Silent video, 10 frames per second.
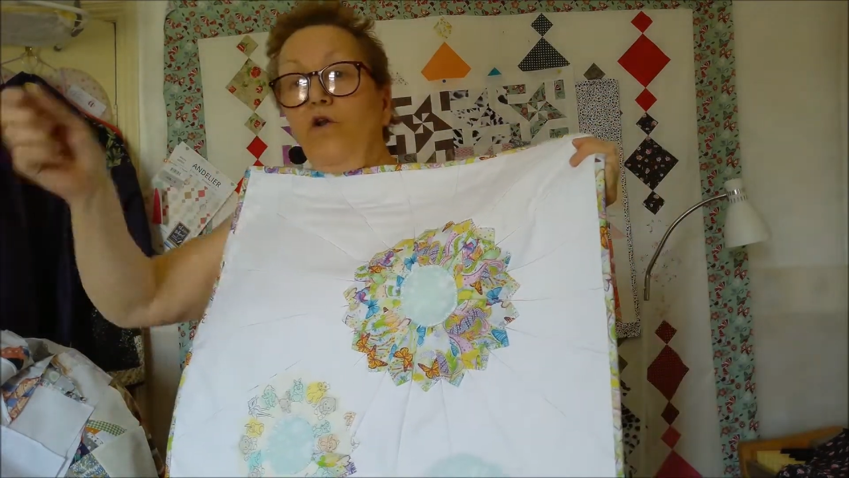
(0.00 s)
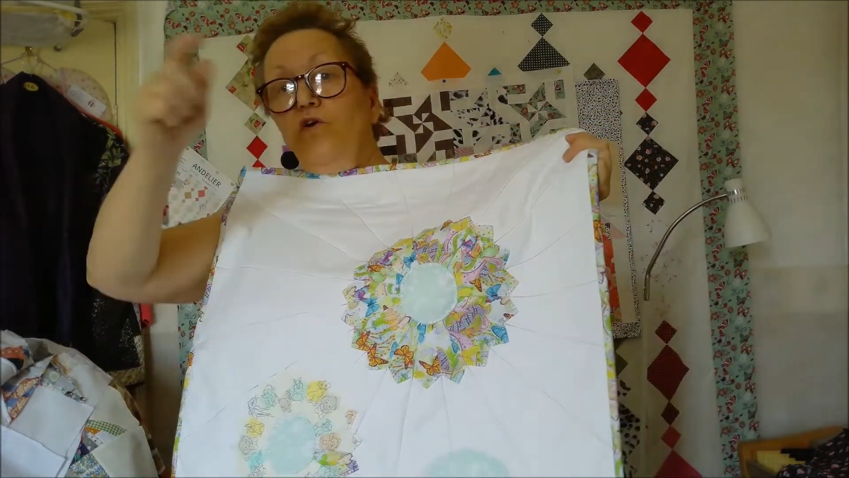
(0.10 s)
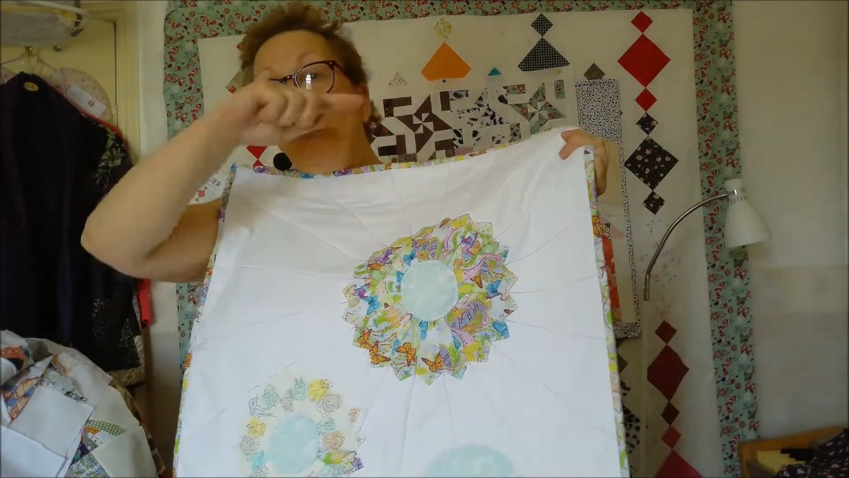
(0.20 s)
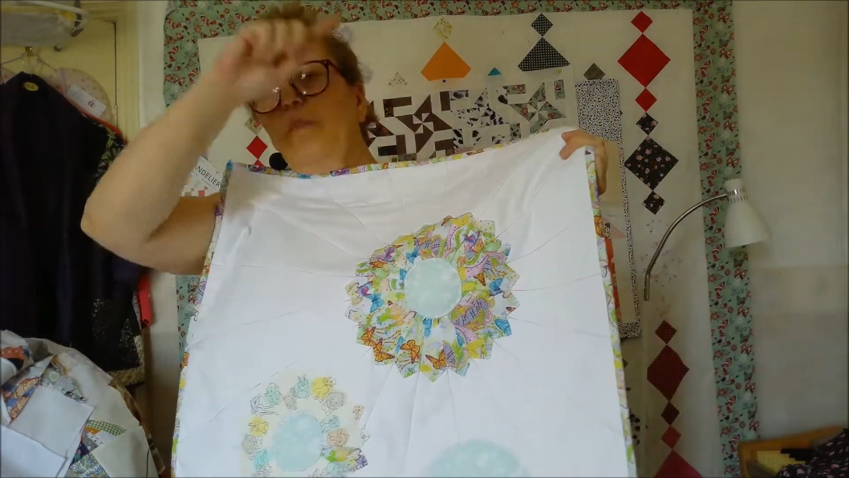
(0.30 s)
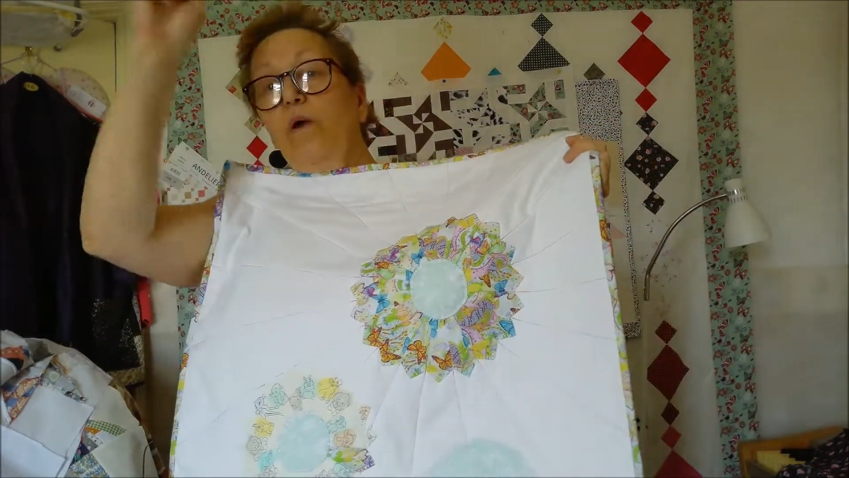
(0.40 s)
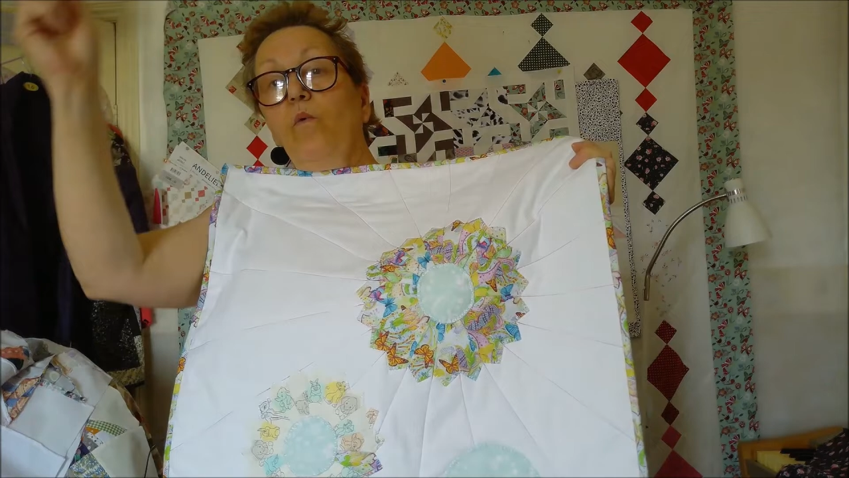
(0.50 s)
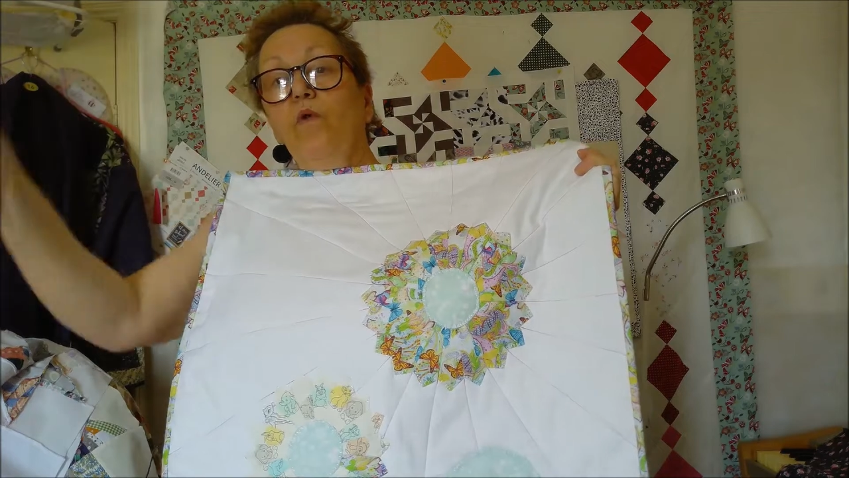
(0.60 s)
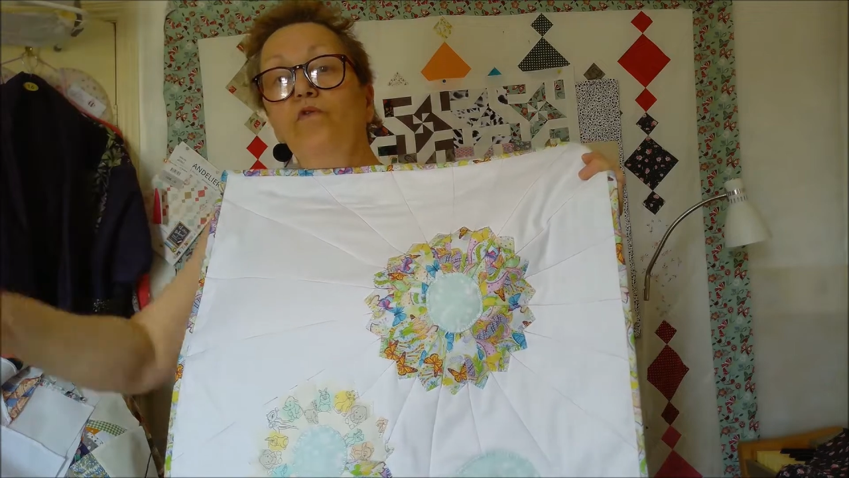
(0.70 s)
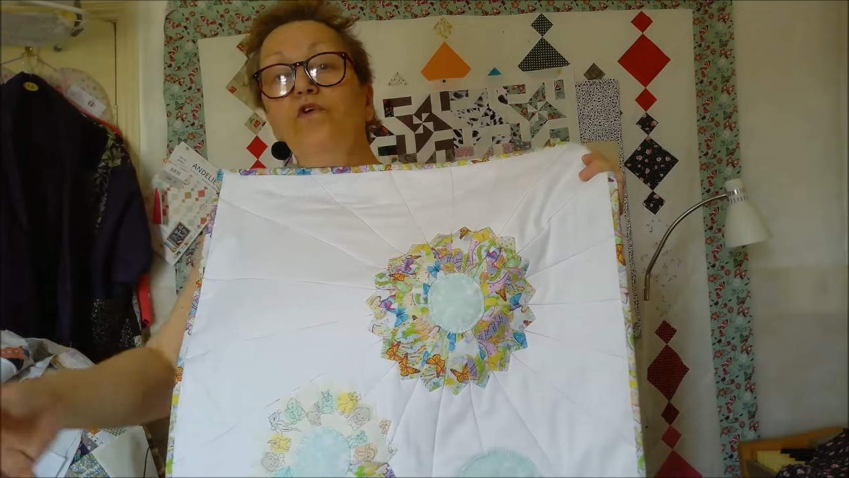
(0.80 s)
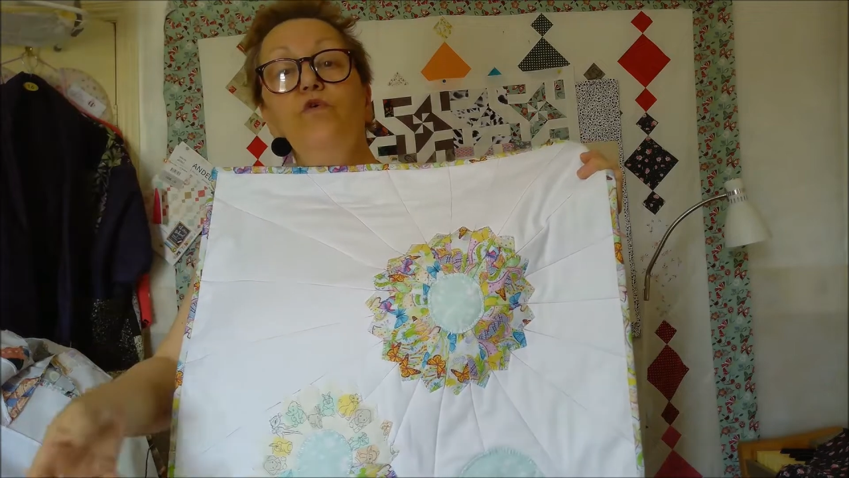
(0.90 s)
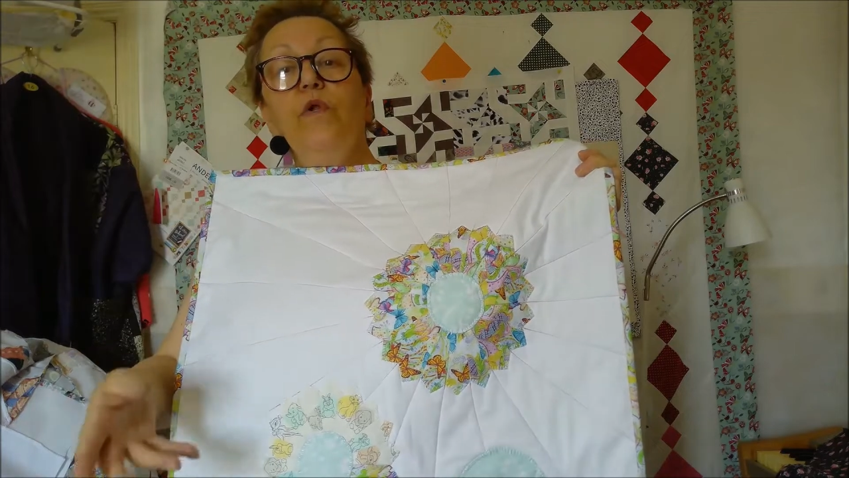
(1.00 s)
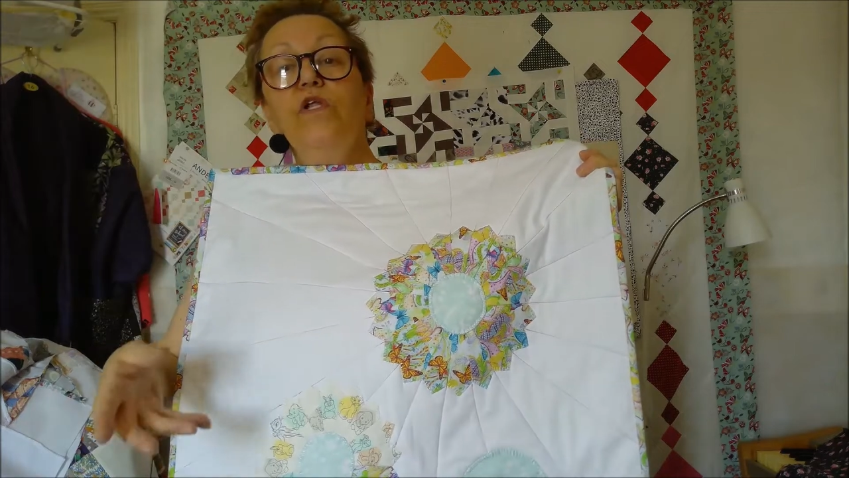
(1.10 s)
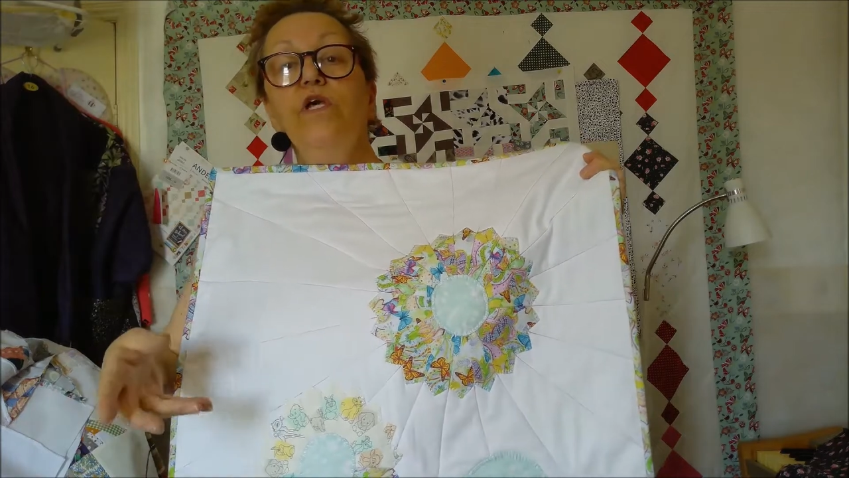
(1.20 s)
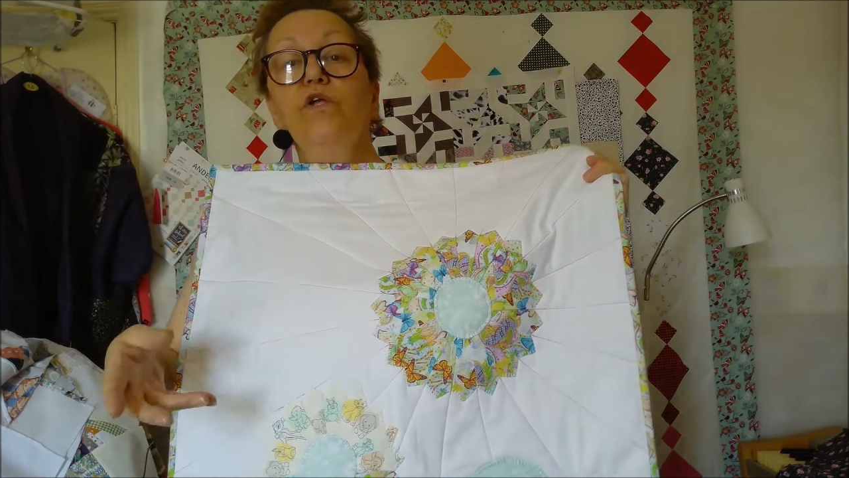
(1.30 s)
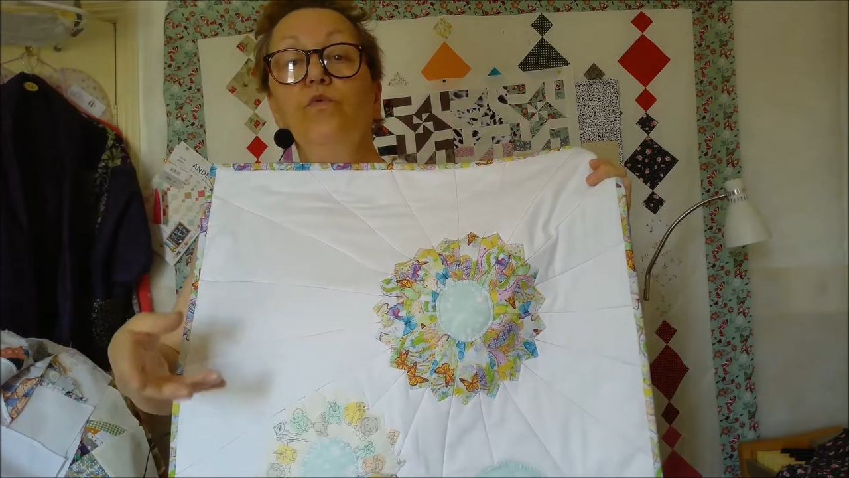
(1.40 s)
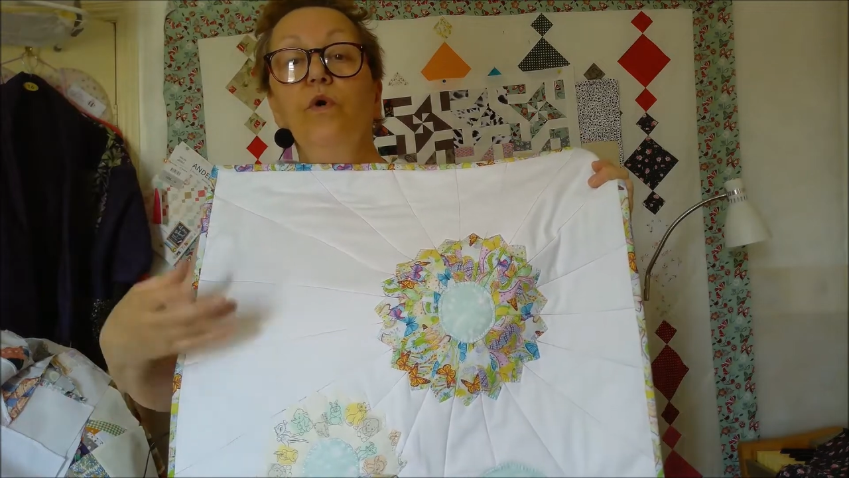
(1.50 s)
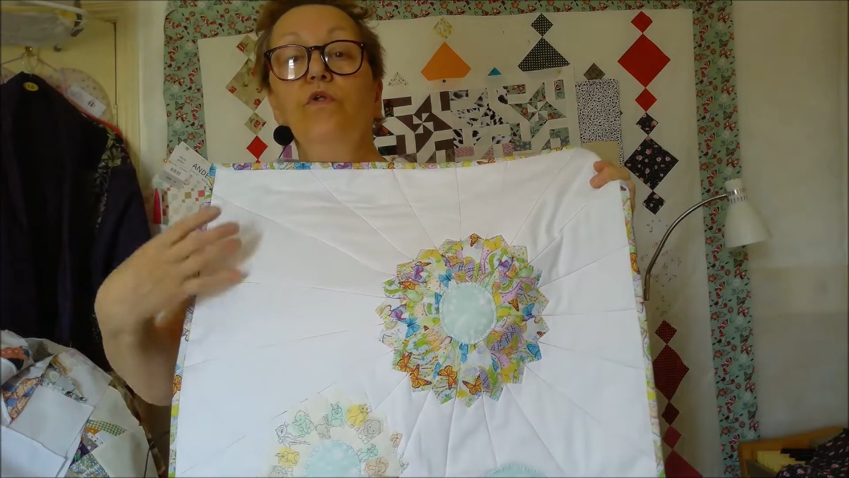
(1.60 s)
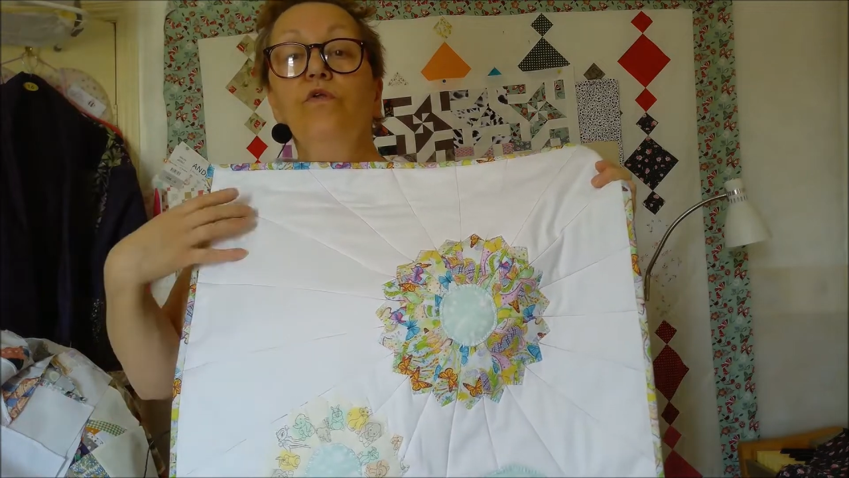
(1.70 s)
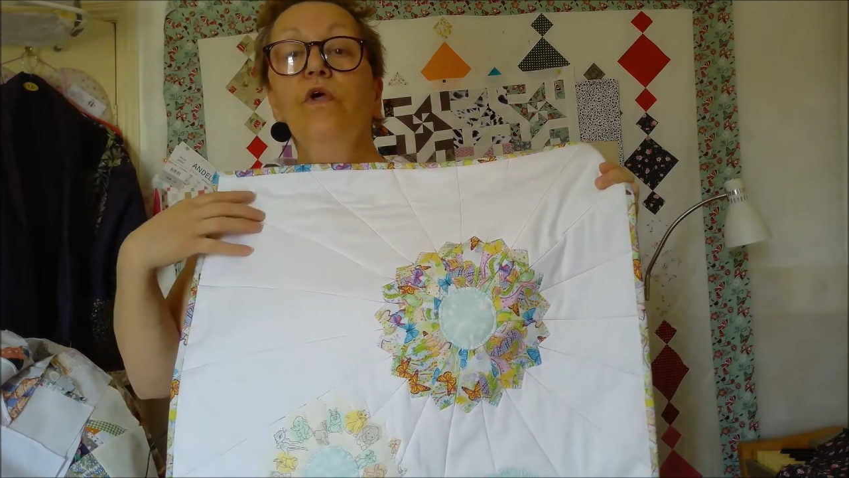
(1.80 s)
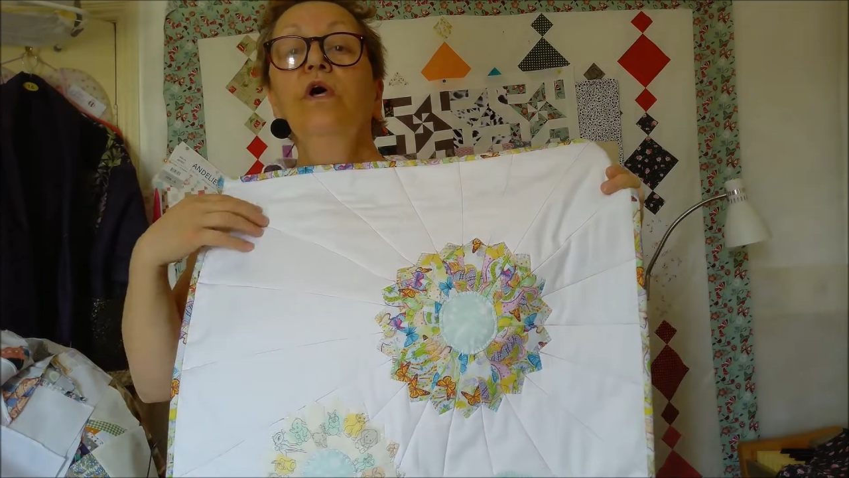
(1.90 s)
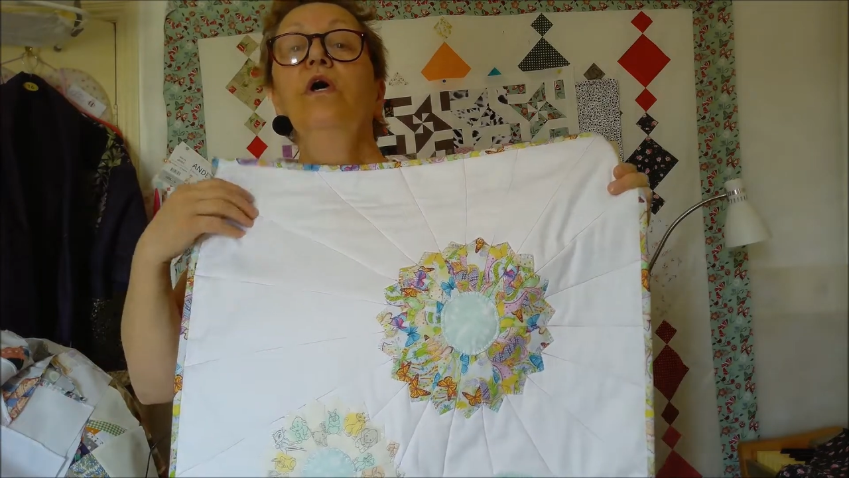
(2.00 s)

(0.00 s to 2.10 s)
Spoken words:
I'll do the big ones, the 20-inch ones.